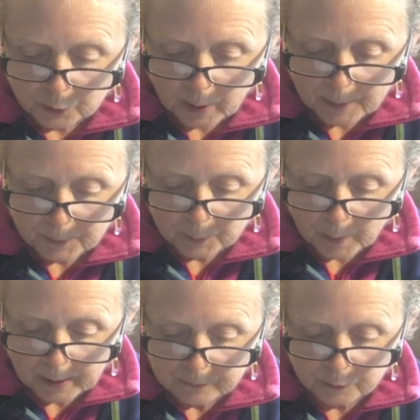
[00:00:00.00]
Grandma
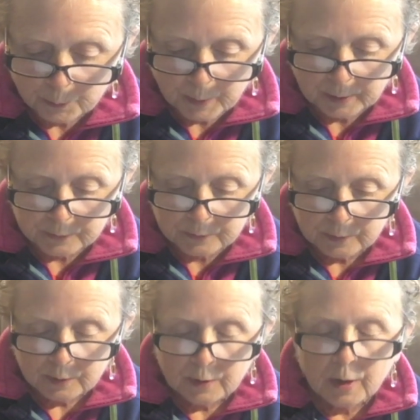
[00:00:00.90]
rides the bus
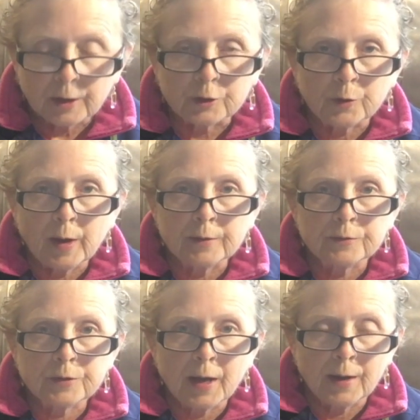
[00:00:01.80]
across
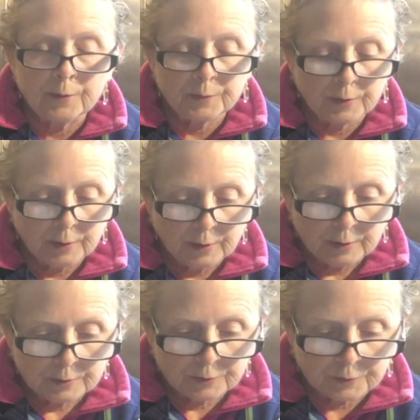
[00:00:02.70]
town
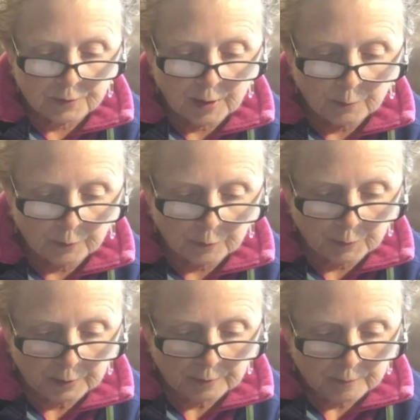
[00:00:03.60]
to stay with
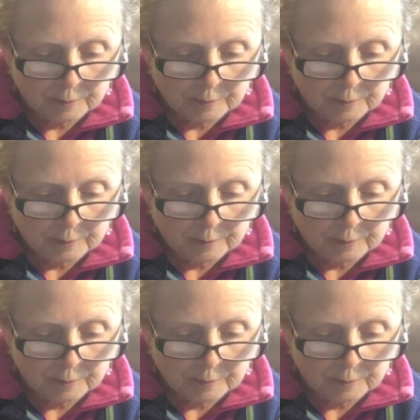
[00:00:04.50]
me.